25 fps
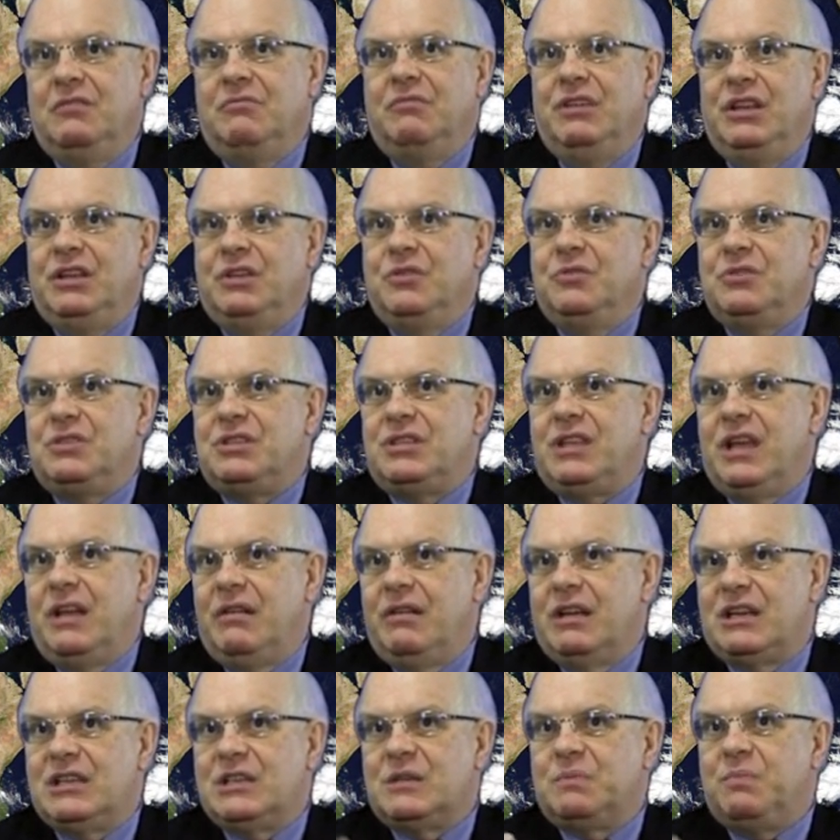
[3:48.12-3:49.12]
reduce
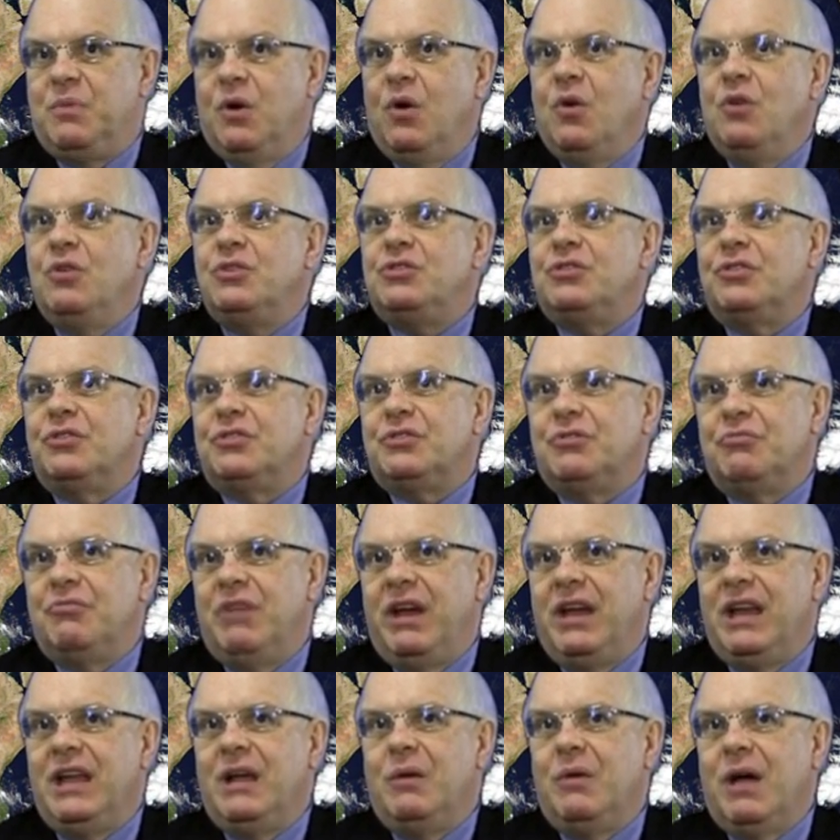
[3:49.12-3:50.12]
their exposure to
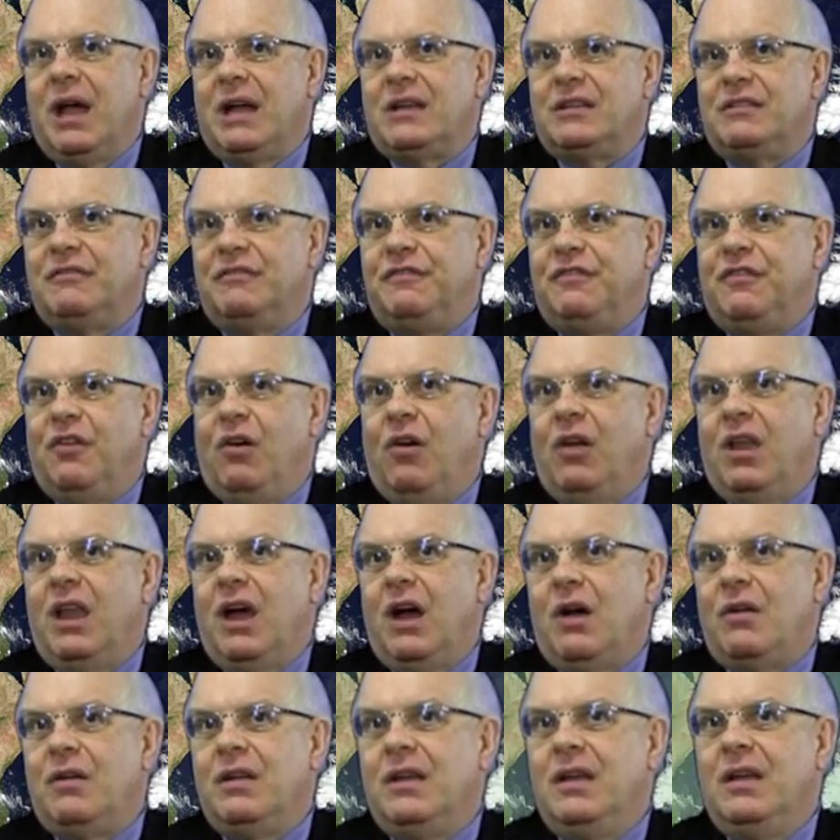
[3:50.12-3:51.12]
radioactive
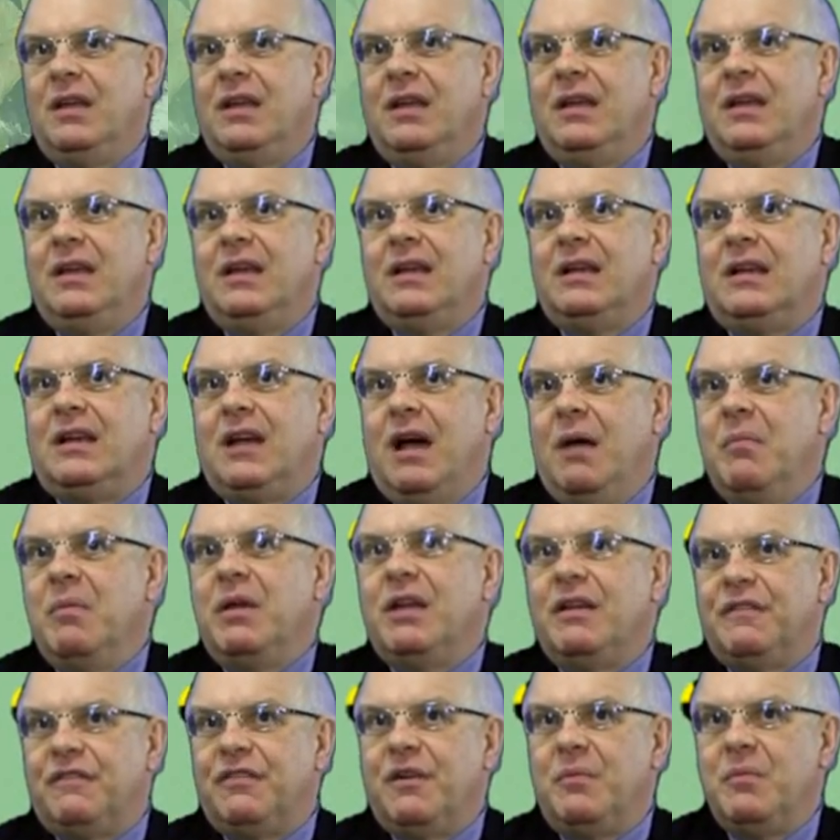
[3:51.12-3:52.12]
fallout
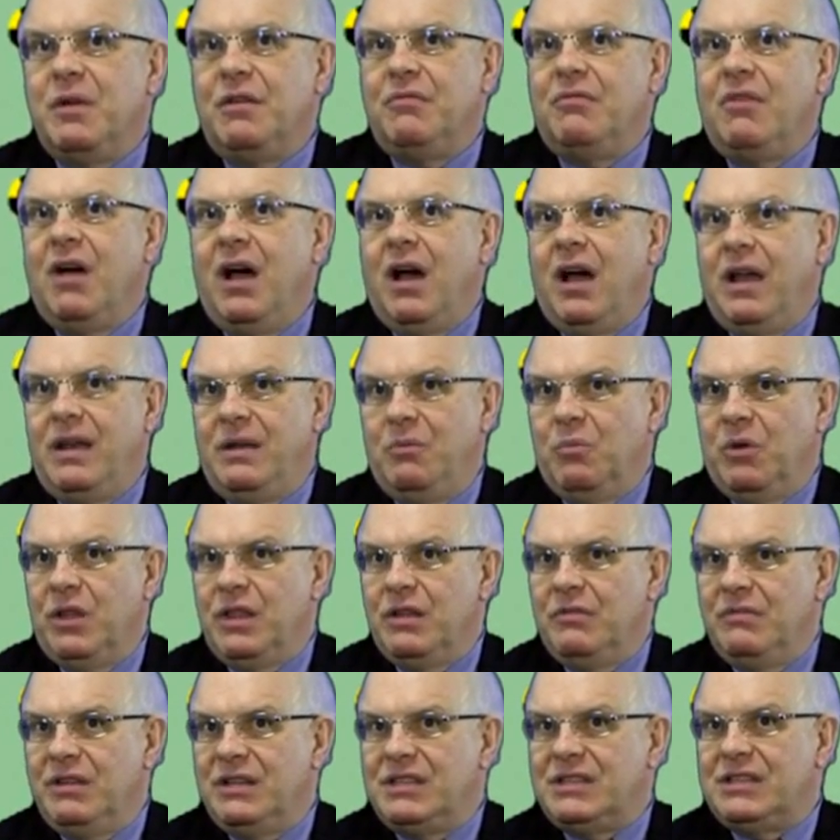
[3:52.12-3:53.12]
coming from Iran,
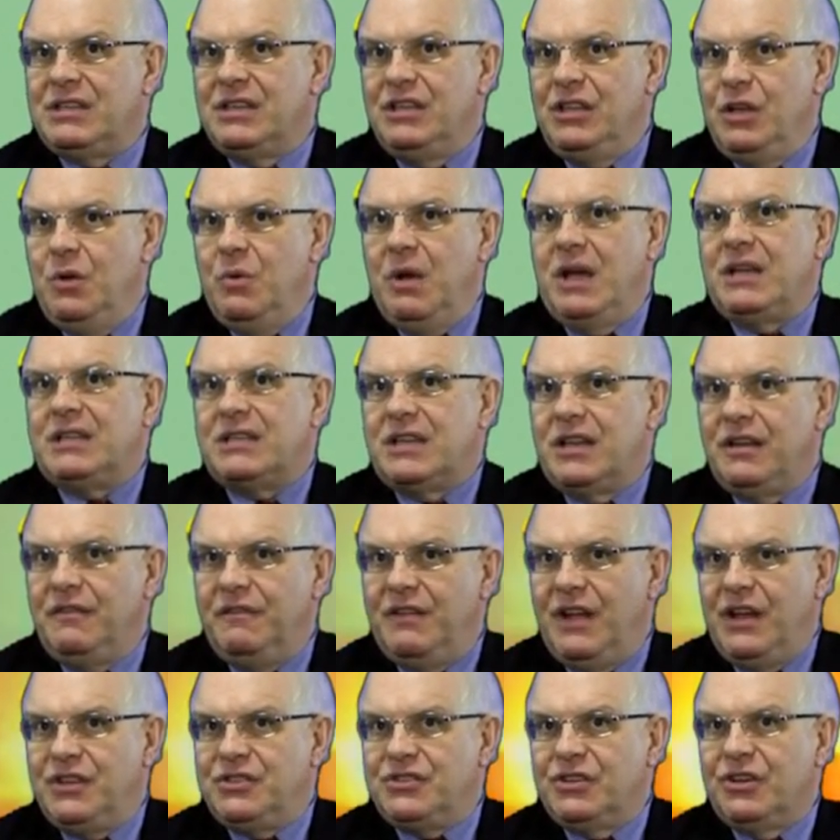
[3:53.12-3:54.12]
whether it's U.S.
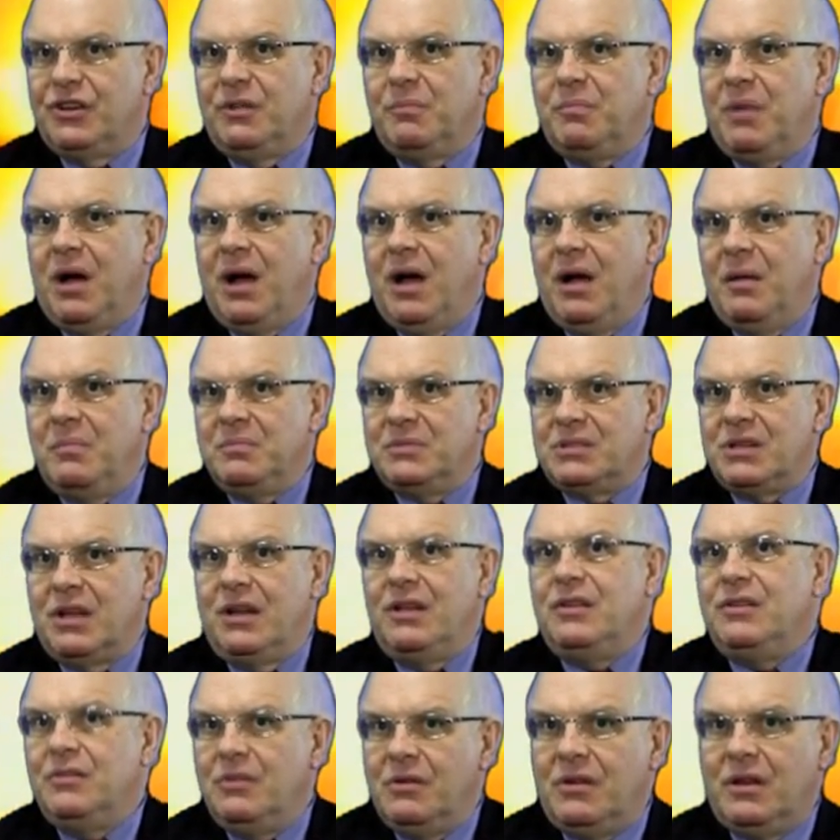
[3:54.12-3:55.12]
conventional bombs
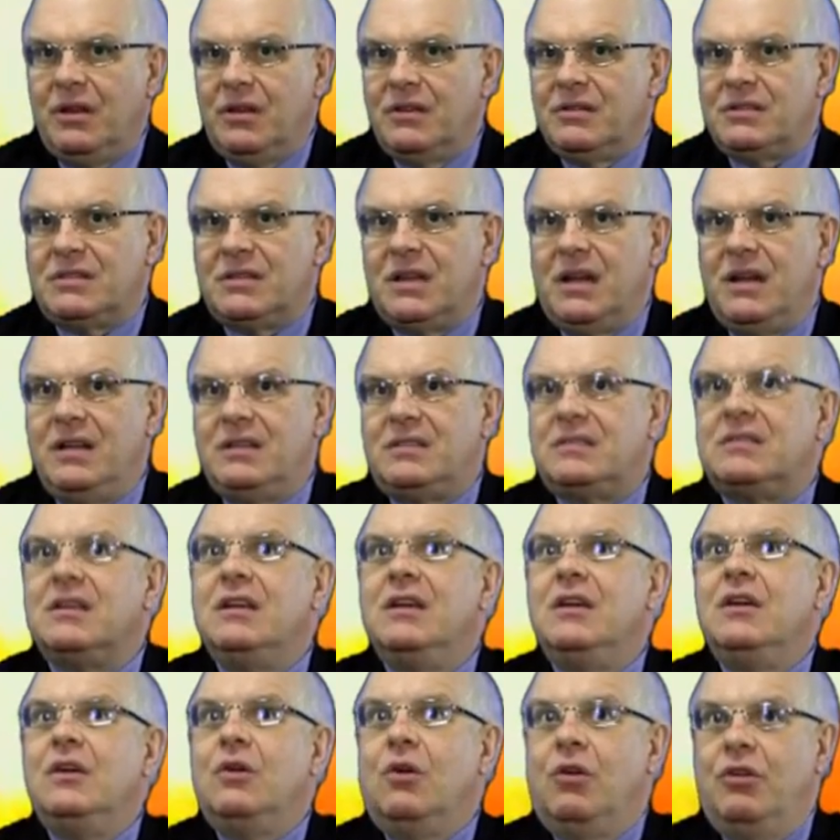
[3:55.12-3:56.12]
on nuclear sites
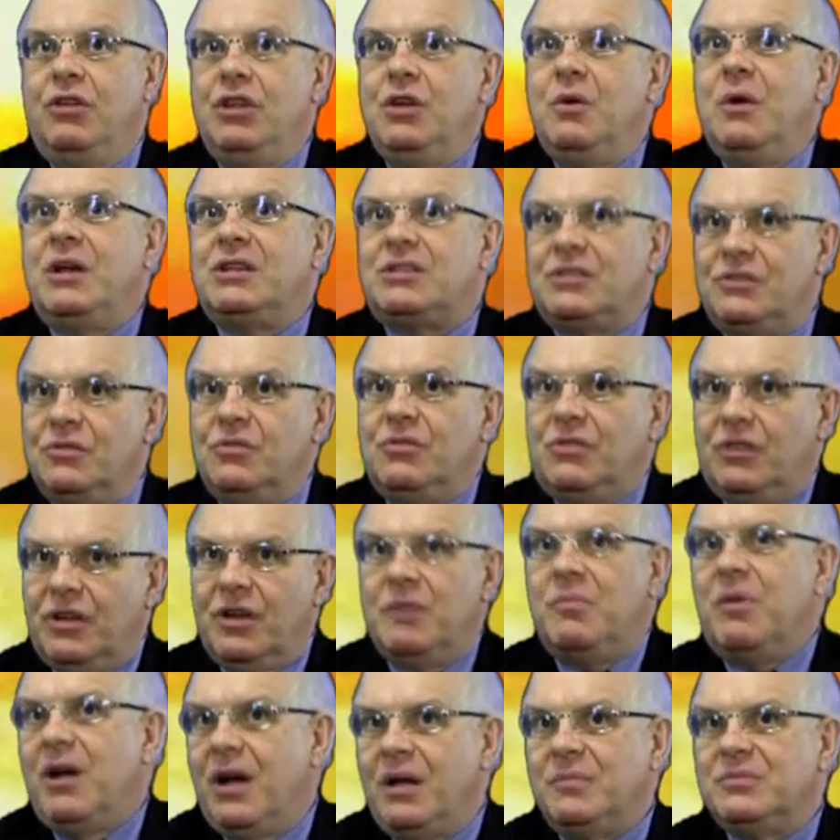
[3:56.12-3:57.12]
or U.S.
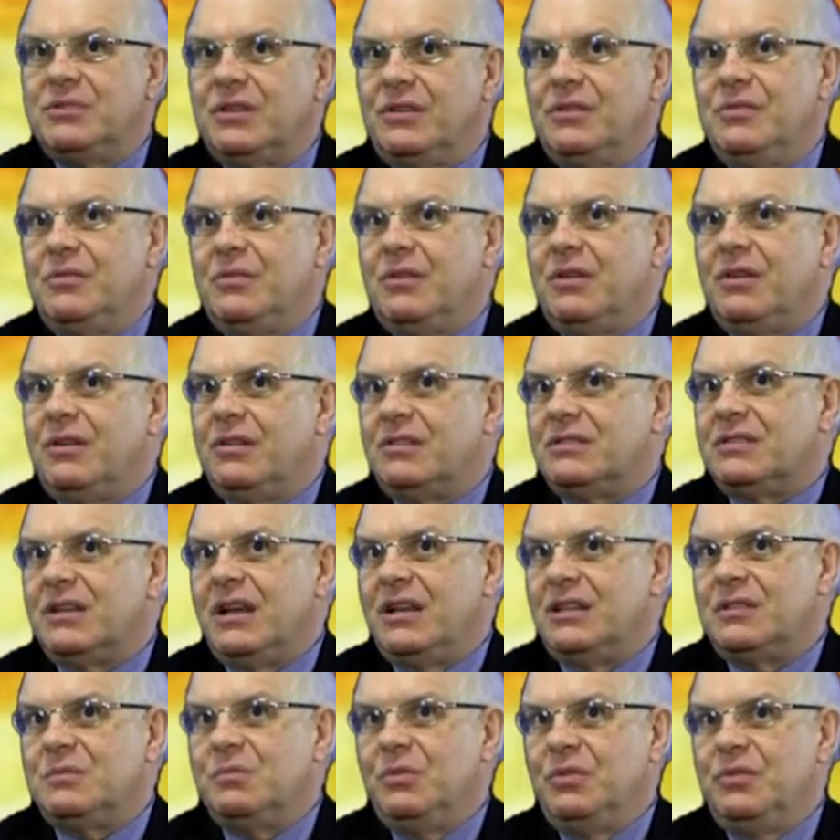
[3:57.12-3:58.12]
nuclear bombs on nuclear
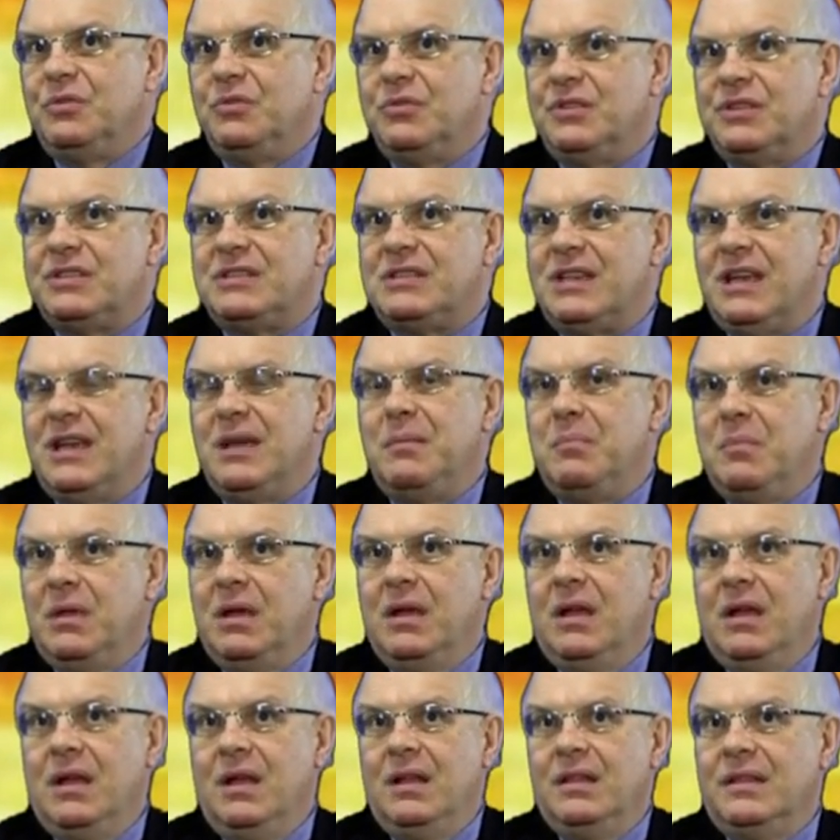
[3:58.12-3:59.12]
sites will do the same
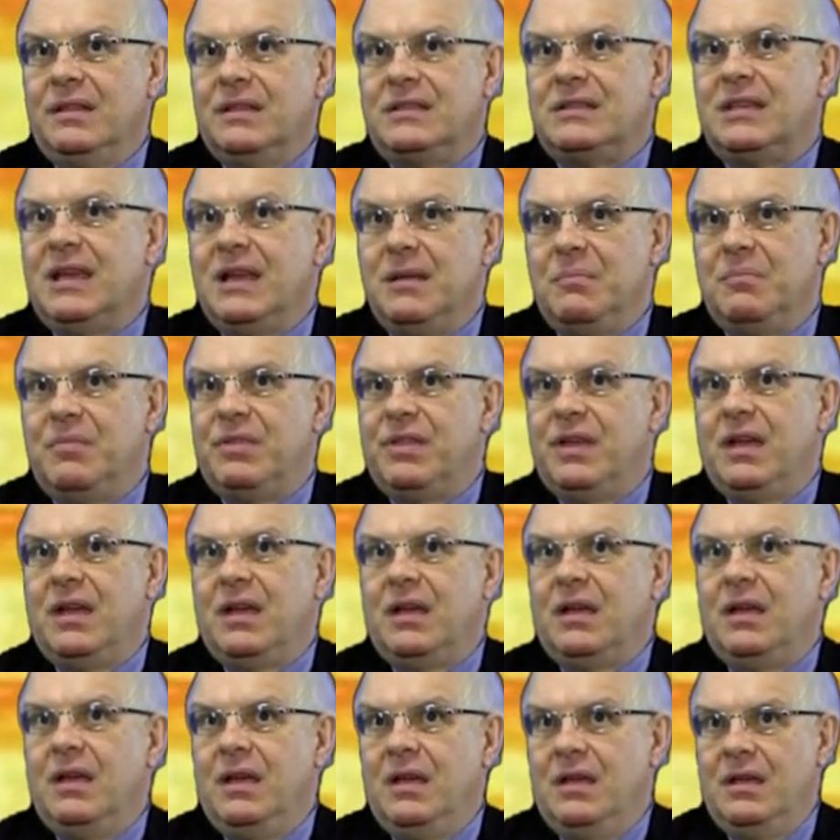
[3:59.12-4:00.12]

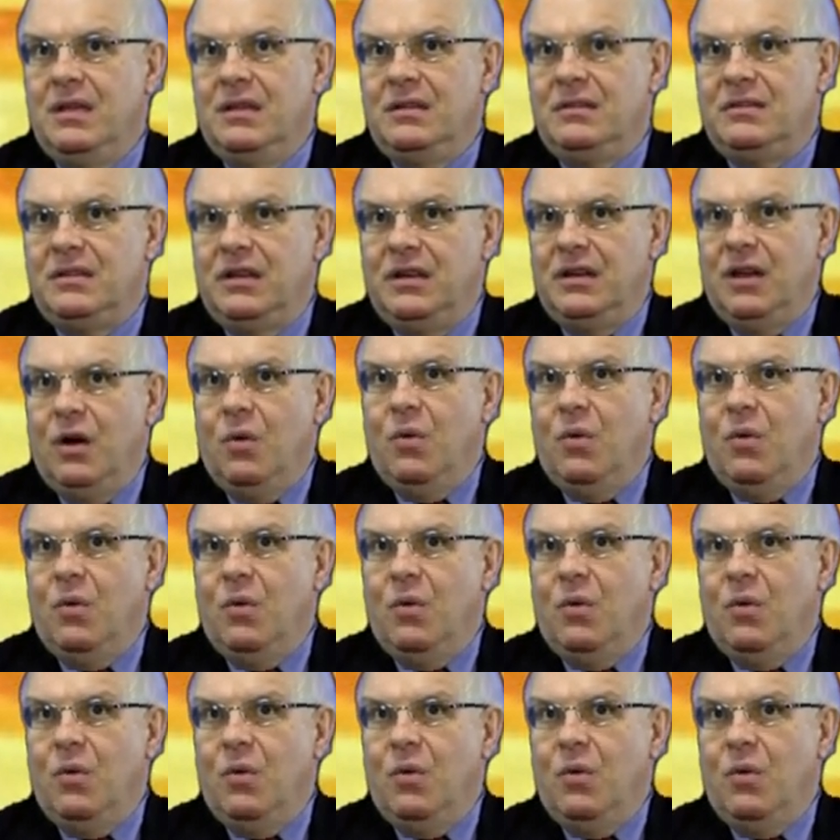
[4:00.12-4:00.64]
thing. So you